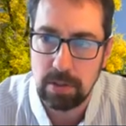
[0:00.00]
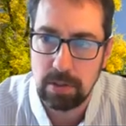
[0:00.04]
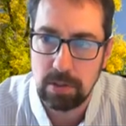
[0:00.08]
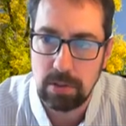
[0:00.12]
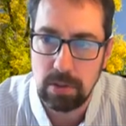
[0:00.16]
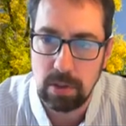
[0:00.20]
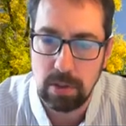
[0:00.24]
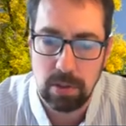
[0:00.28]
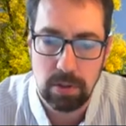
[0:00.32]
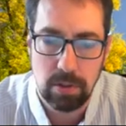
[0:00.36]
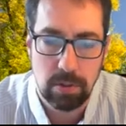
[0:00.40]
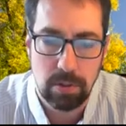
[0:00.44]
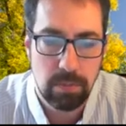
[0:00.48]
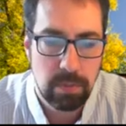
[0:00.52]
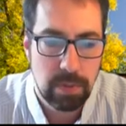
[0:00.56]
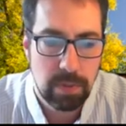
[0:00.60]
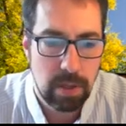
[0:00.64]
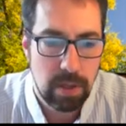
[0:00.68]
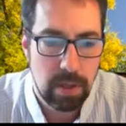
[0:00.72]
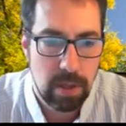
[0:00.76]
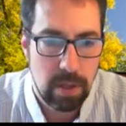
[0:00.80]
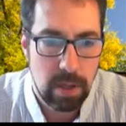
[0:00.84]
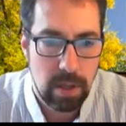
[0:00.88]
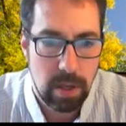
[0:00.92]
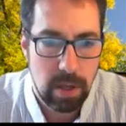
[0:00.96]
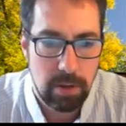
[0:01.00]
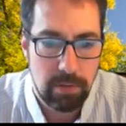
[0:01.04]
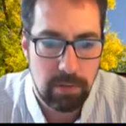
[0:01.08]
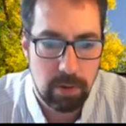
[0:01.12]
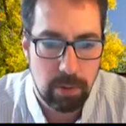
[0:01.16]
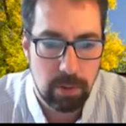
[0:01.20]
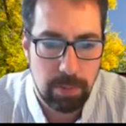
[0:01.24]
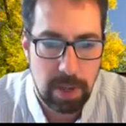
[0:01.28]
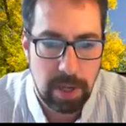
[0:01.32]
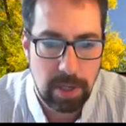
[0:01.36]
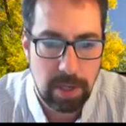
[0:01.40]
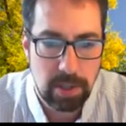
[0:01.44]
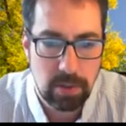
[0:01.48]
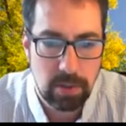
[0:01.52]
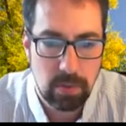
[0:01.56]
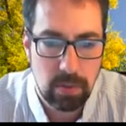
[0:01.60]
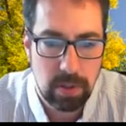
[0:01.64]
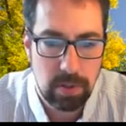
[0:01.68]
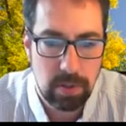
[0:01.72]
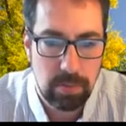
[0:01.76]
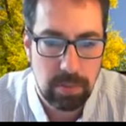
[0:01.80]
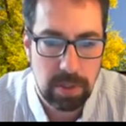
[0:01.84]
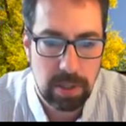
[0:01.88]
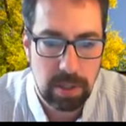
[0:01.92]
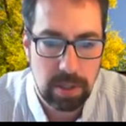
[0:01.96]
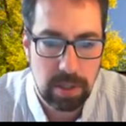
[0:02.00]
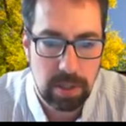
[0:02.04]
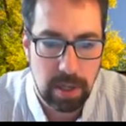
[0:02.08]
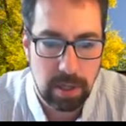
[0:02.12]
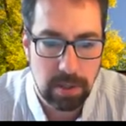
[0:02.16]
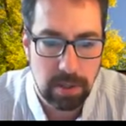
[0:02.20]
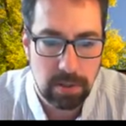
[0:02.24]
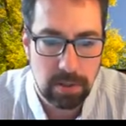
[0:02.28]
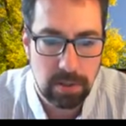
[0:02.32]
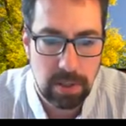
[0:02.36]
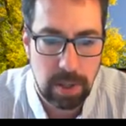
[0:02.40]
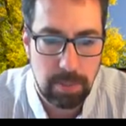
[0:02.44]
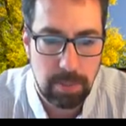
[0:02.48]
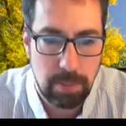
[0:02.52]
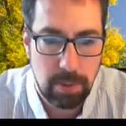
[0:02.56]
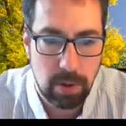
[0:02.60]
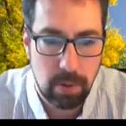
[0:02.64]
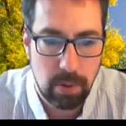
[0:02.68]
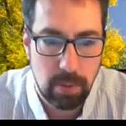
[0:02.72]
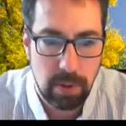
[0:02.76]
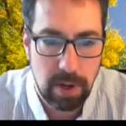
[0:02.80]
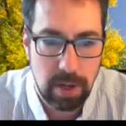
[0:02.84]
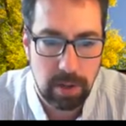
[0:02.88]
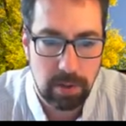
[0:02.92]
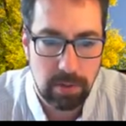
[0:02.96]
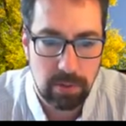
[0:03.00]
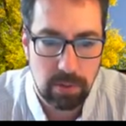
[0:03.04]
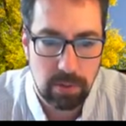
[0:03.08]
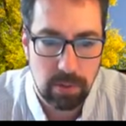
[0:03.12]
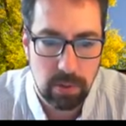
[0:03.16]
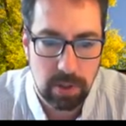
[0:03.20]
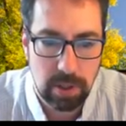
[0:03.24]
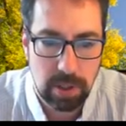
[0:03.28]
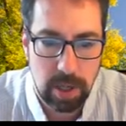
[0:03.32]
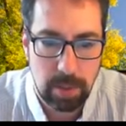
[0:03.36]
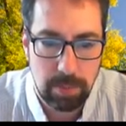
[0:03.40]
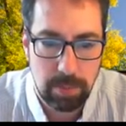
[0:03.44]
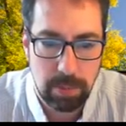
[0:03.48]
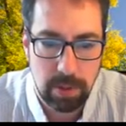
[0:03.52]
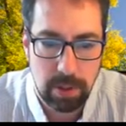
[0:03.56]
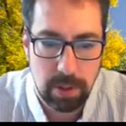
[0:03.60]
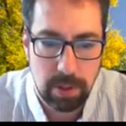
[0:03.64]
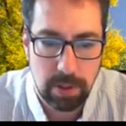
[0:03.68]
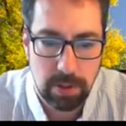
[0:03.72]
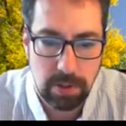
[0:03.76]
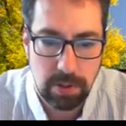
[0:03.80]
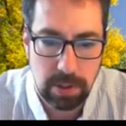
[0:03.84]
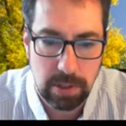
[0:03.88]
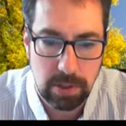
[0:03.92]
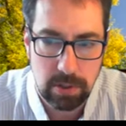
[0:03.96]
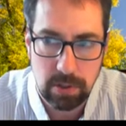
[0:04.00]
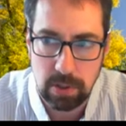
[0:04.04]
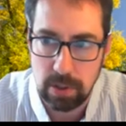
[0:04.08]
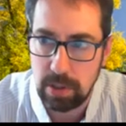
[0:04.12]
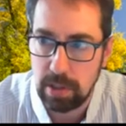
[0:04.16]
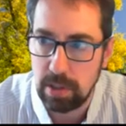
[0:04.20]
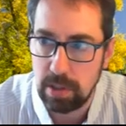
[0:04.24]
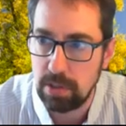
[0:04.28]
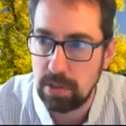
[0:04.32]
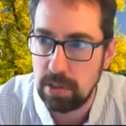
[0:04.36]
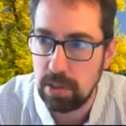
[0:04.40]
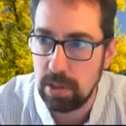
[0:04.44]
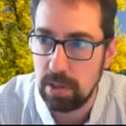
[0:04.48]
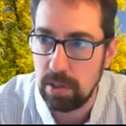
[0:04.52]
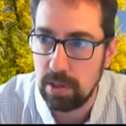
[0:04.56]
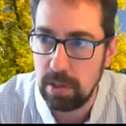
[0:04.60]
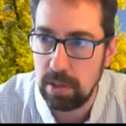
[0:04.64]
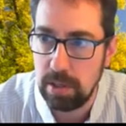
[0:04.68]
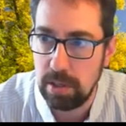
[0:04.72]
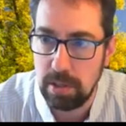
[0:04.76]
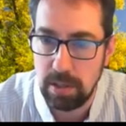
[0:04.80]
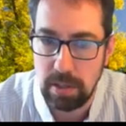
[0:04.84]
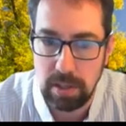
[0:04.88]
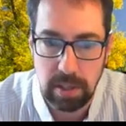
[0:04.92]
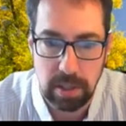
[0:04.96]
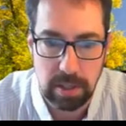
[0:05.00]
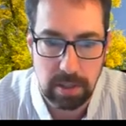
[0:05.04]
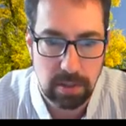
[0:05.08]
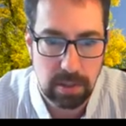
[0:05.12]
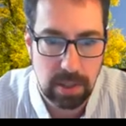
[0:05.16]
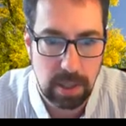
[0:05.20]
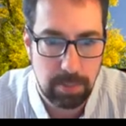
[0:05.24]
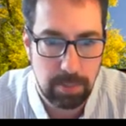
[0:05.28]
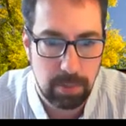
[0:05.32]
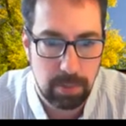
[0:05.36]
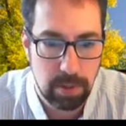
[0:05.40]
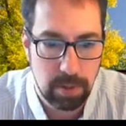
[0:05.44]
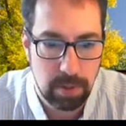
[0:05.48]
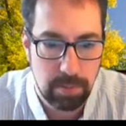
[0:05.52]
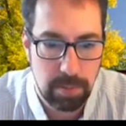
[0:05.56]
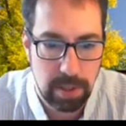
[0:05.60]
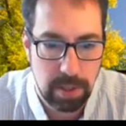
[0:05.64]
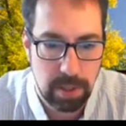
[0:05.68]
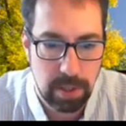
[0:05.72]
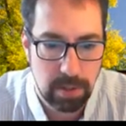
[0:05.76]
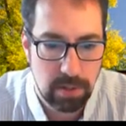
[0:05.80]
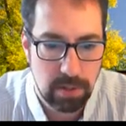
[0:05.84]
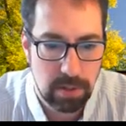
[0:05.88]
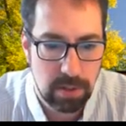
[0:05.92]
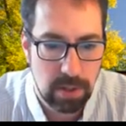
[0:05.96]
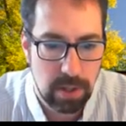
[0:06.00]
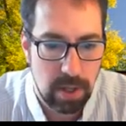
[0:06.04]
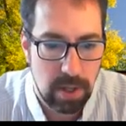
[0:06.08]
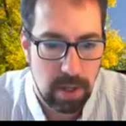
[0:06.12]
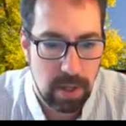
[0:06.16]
So if you're patient with me, I'll step our way through a couple RC circuits here in the next couple of minutes.